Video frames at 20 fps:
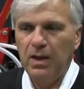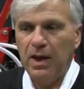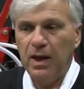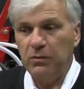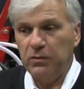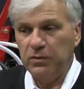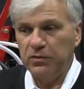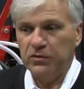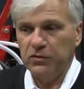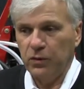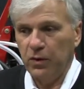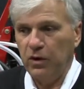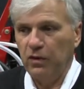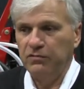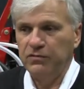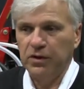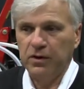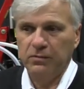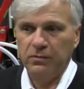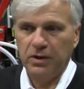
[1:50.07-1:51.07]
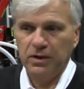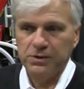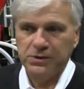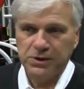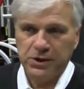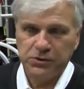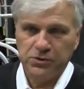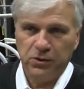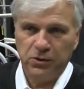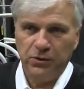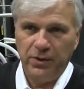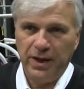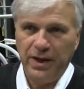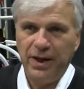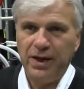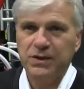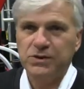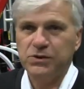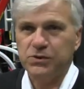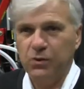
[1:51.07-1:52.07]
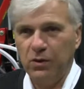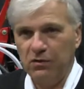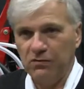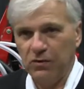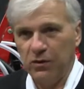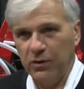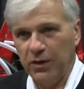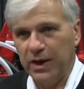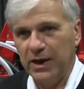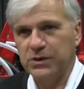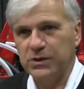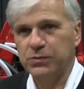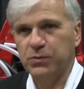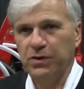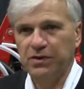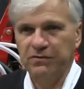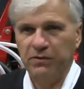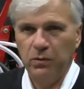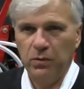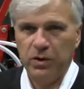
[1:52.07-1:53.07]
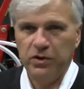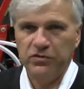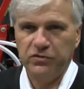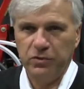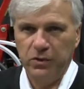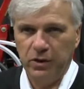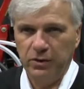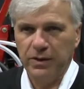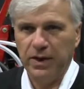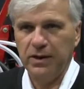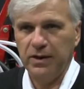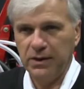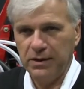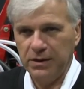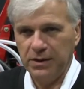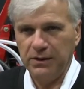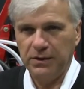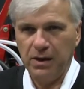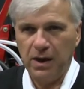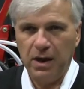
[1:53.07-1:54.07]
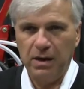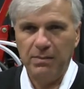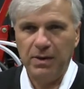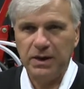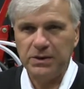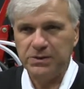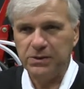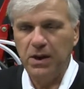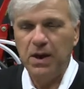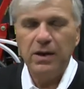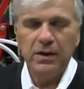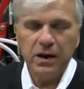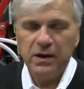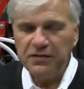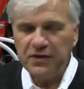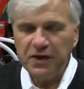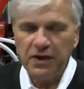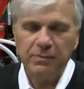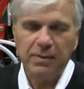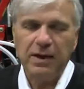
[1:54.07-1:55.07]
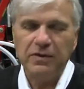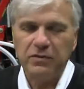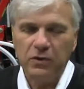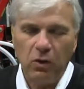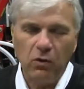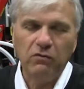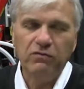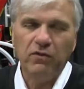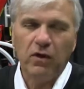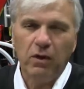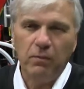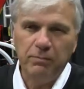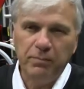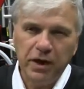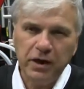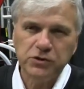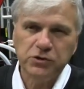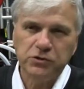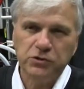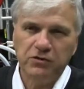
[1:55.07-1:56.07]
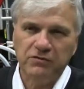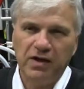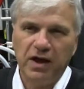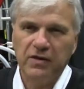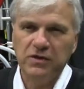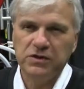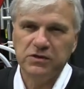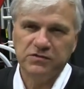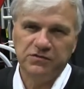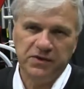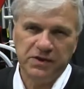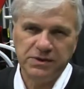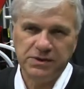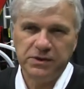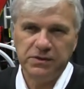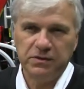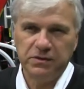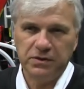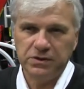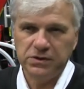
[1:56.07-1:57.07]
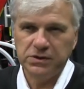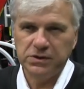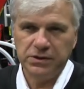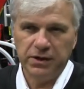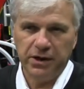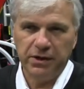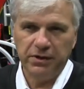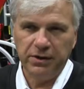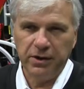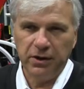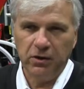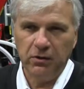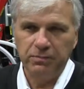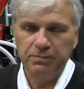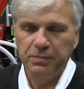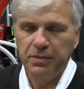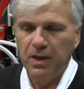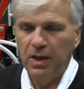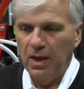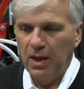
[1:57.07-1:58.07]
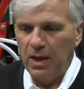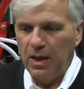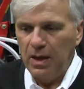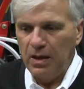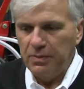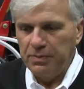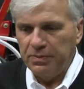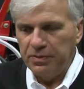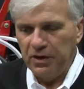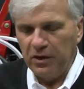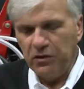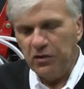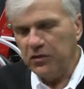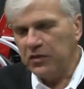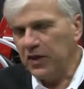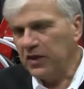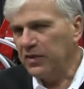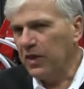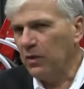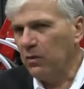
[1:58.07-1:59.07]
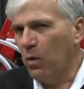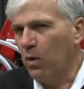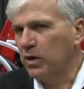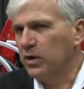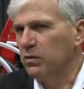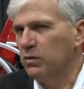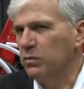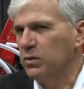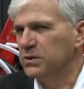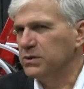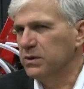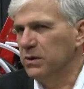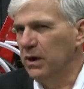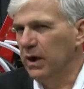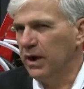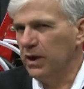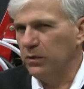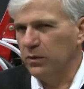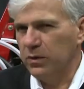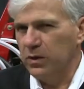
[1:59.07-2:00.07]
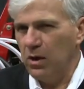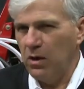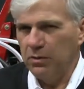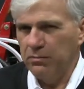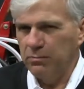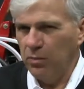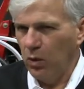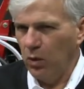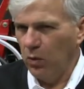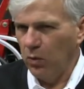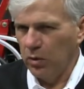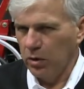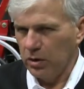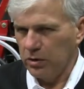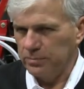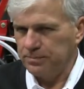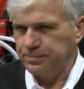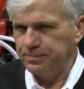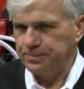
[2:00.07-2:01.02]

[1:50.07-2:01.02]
And with the 12, you can run 6 row heads, 12 row heads, whatever you want to on that, and then the combine. So you got to think about the overall picture of how this fits into the scenario. The other thing they wanted was liquid on board.